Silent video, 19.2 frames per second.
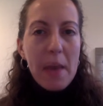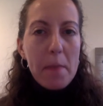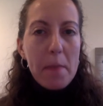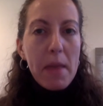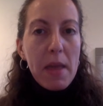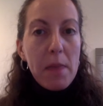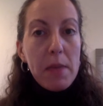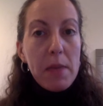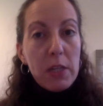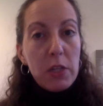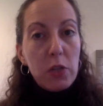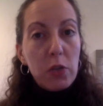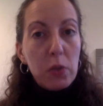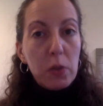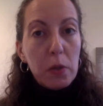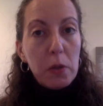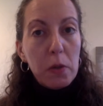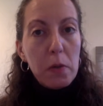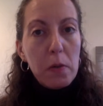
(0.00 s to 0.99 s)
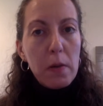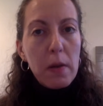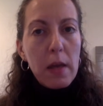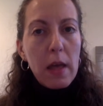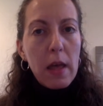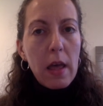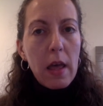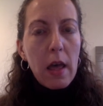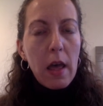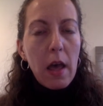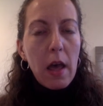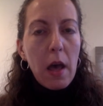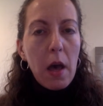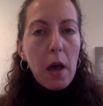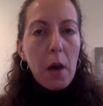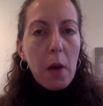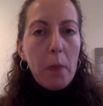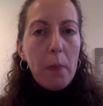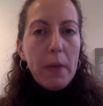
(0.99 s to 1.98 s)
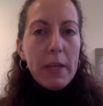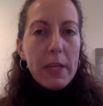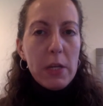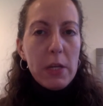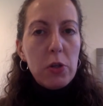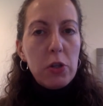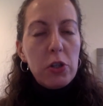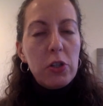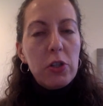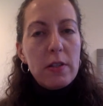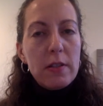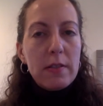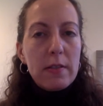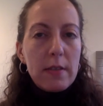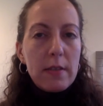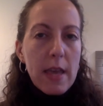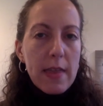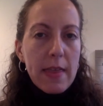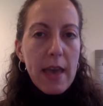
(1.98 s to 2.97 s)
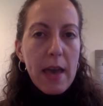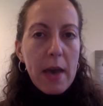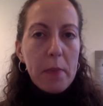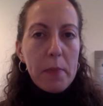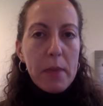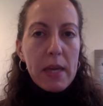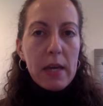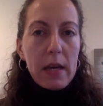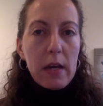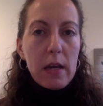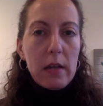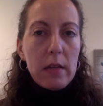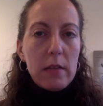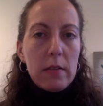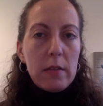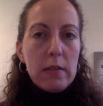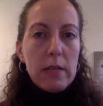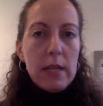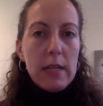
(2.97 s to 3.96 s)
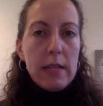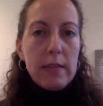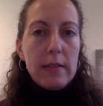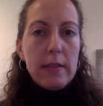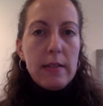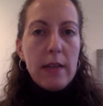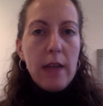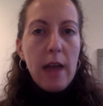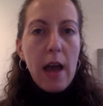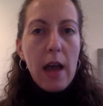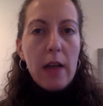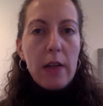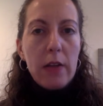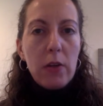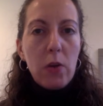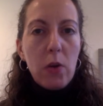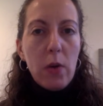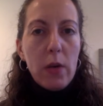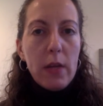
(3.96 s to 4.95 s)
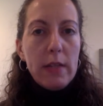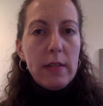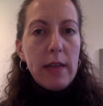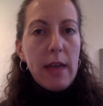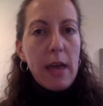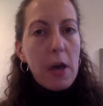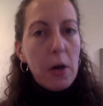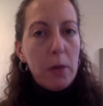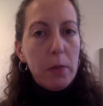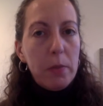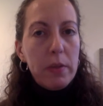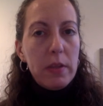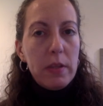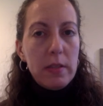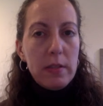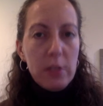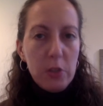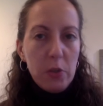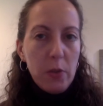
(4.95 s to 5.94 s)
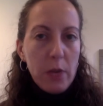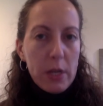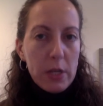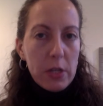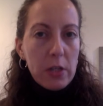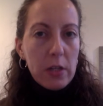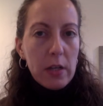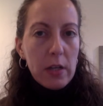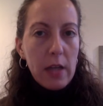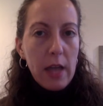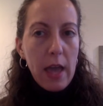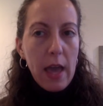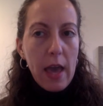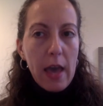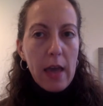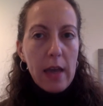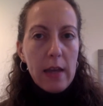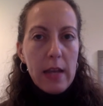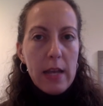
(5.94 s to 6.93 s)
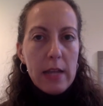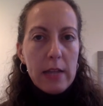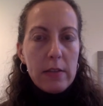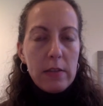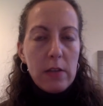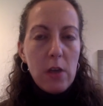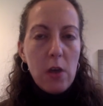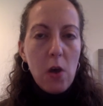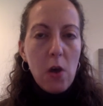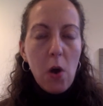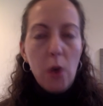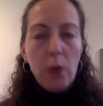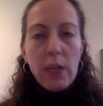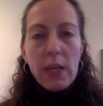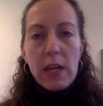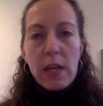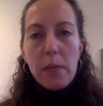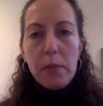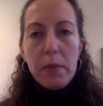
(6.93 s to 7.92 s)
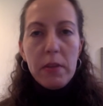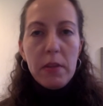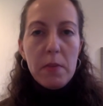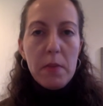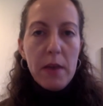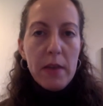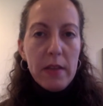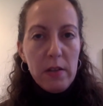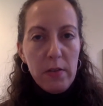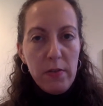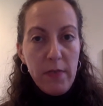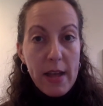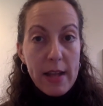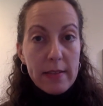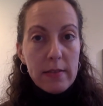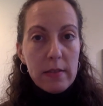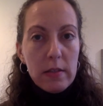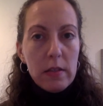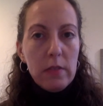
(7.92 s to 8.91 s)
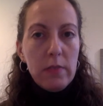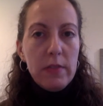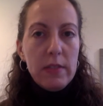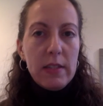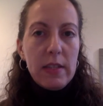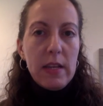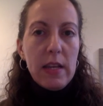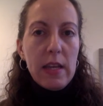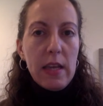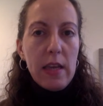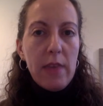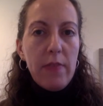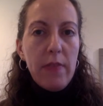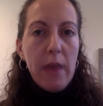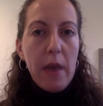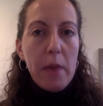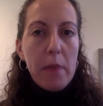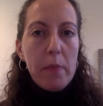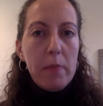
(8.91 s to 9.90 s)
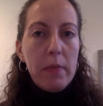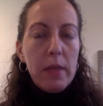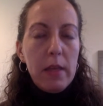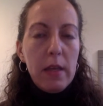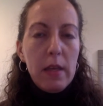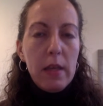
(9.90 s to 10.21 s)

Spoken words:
that may be true, but you shouldn't say that, because it's not going to help the situation, and it's only going to put them on the defensive. It's going to give them